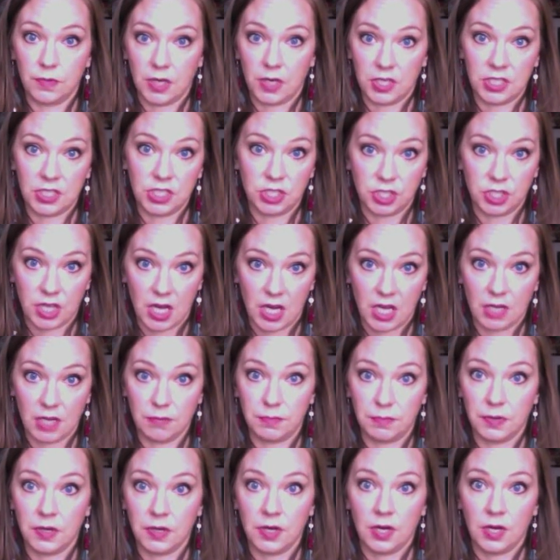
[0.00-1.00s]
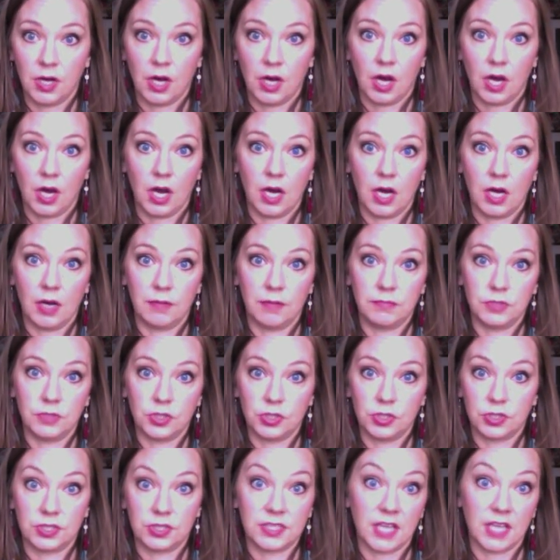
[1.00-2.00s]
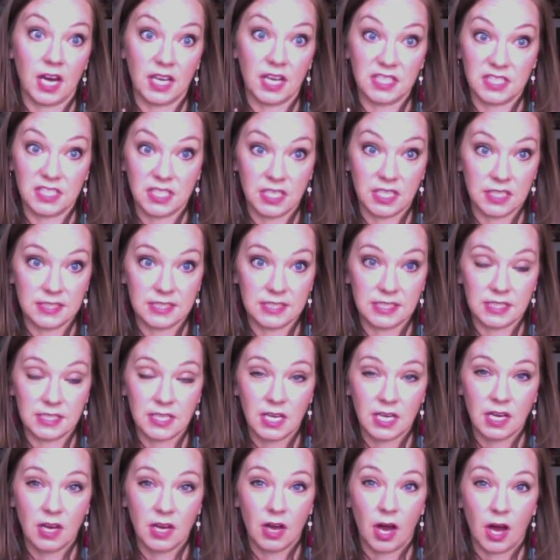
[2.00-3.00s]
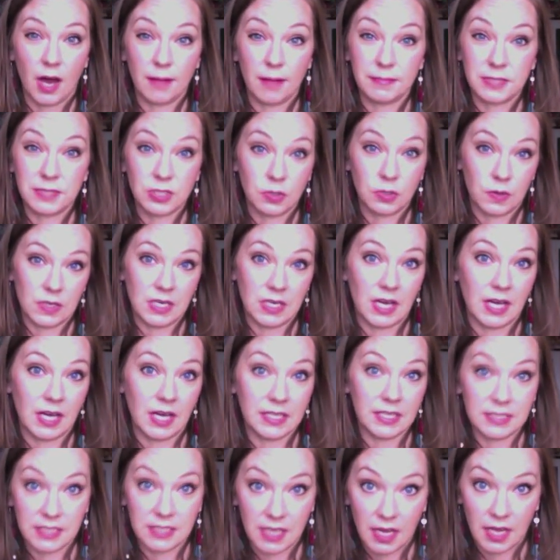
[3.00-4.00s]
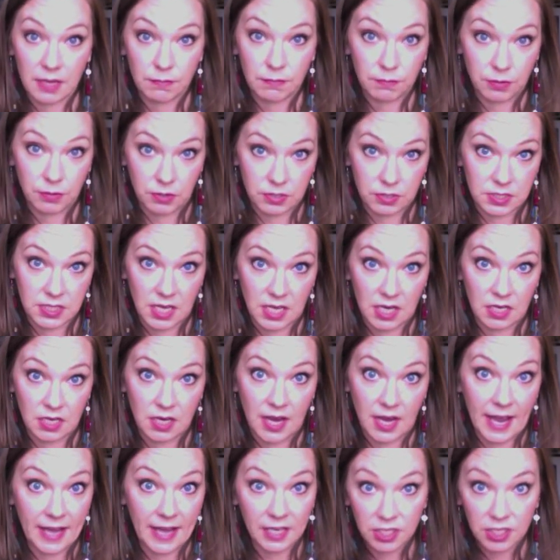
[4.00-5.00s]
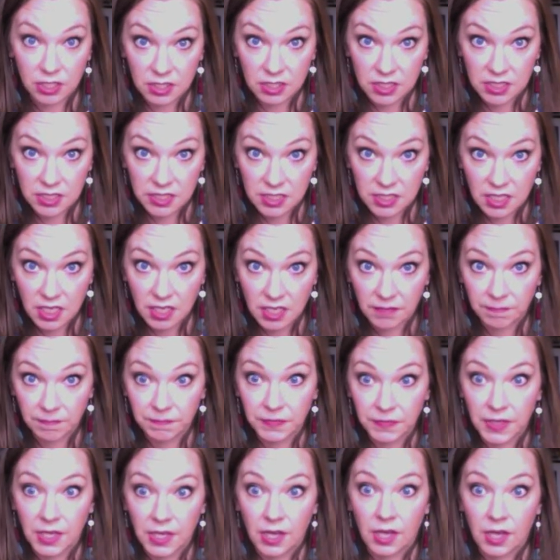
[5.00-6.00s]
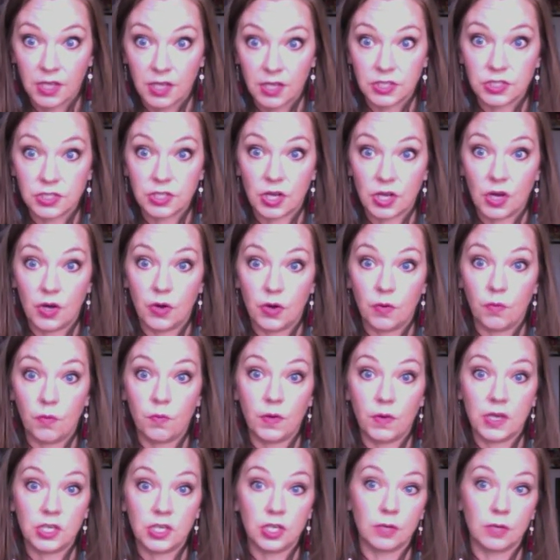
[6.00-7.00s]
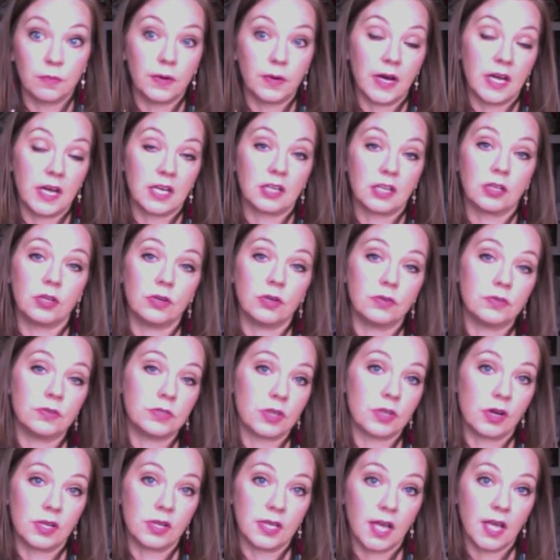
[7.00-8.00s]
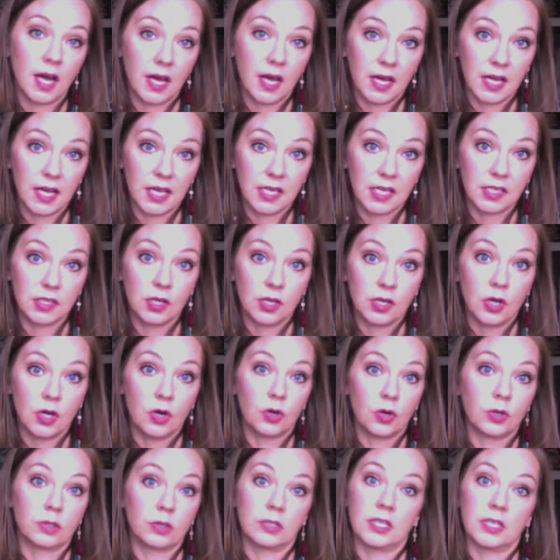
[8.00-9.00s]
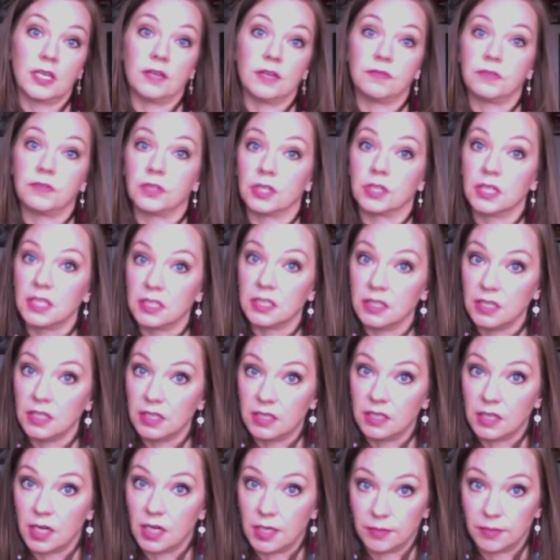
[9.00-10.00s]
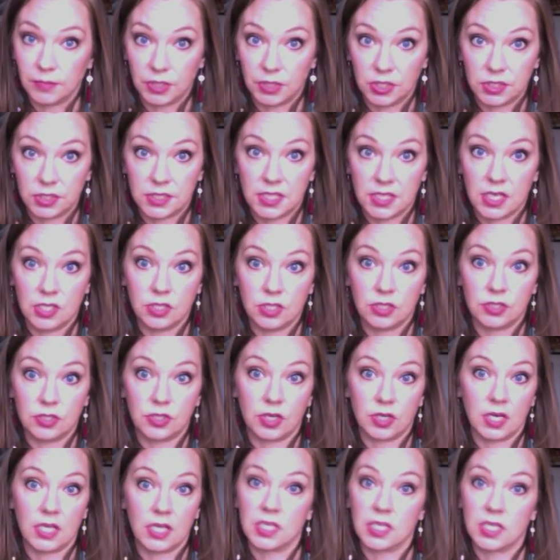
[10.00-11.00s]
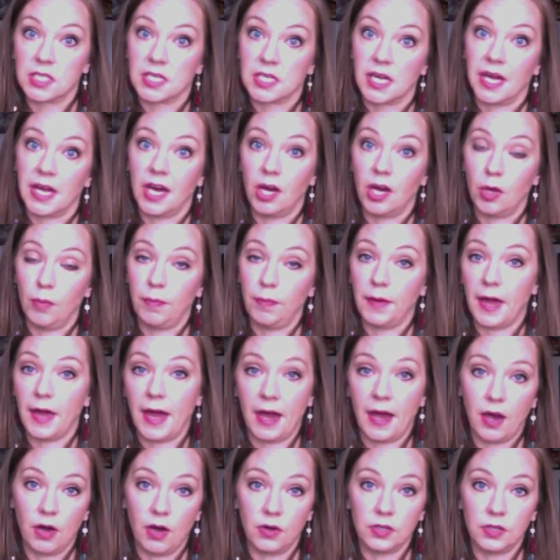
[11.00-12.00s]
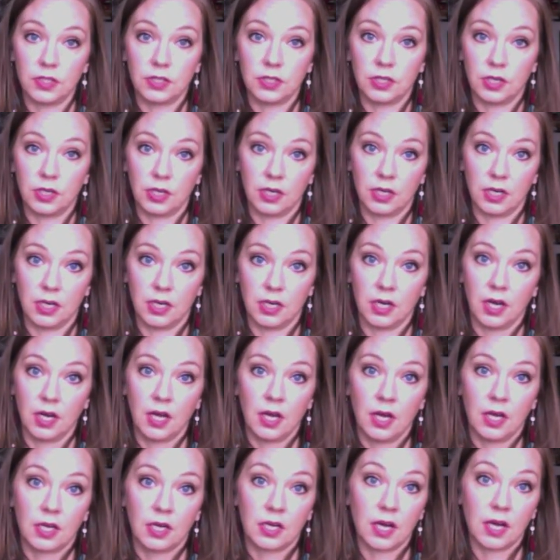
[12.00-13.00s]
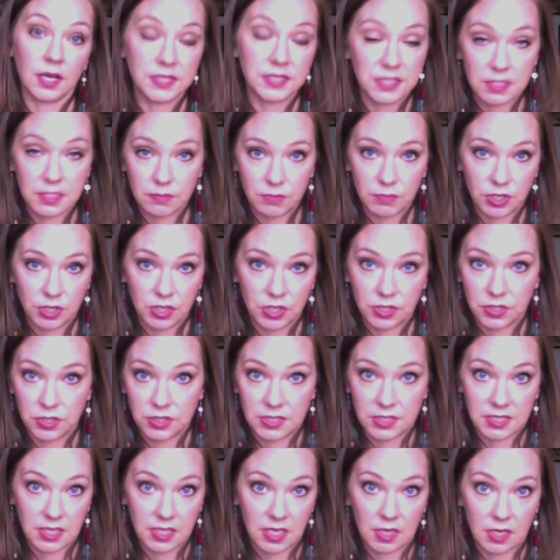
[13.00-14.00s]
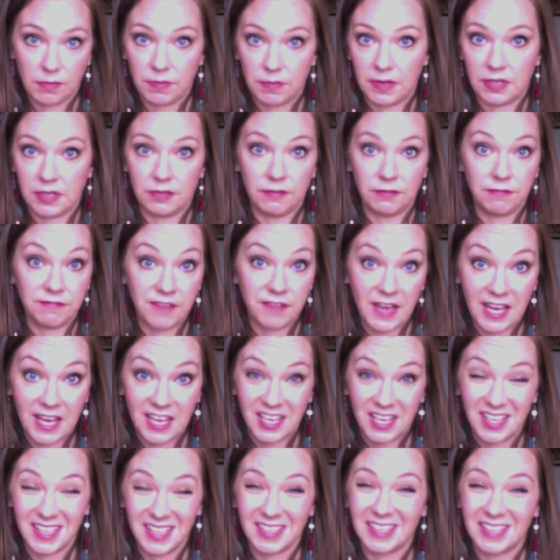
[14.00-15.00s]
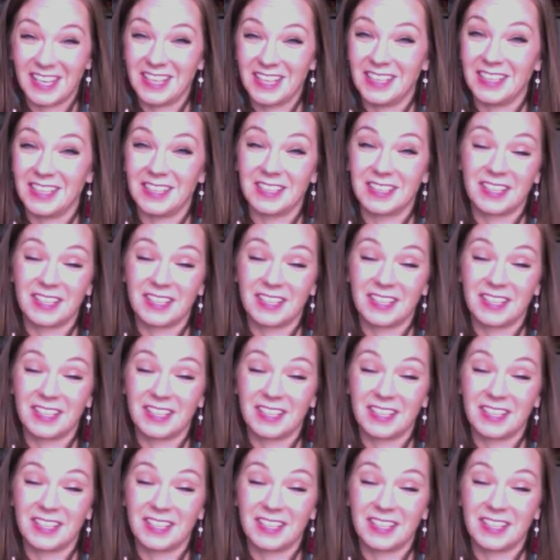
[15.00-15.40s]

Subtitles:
your body shape, your sizes, up to a 98% accuracy. So when you're buying clothes online, or if you're in e-commerce and you're trying to help out your customers to get a better fit and